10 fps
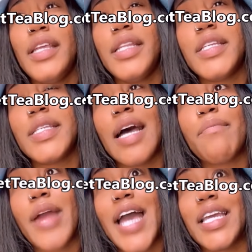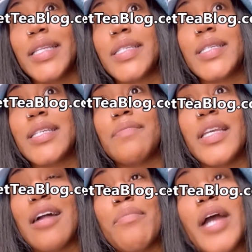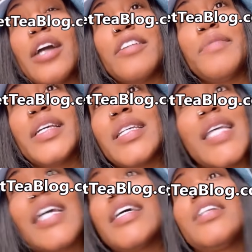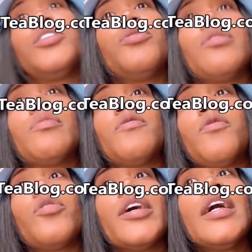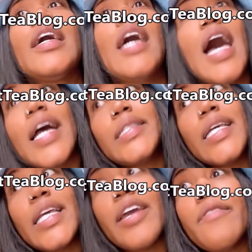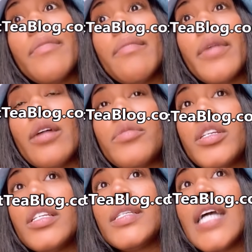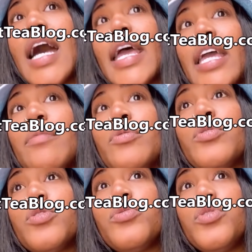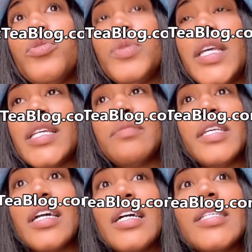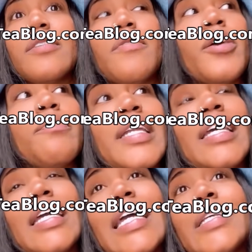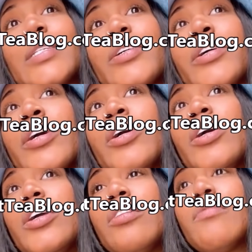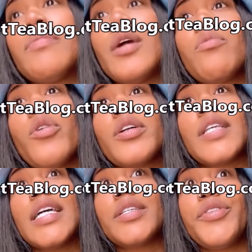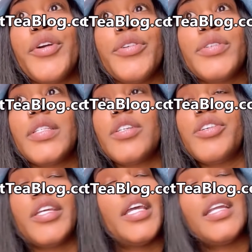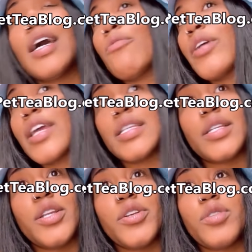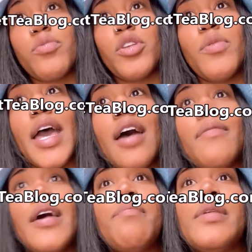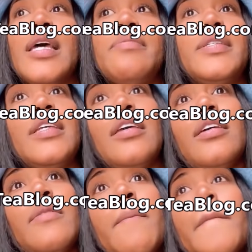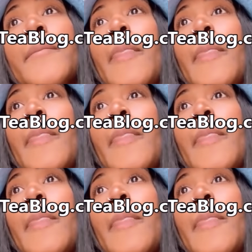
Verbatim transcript: and this is not bragging, this is something I'm proud of because I couldn't do it before. I take care of my mom. She's not able to do things because of her beating cancer. You know, my mom worked as a nurse. She cannot work as a nurse when you have epilepsy and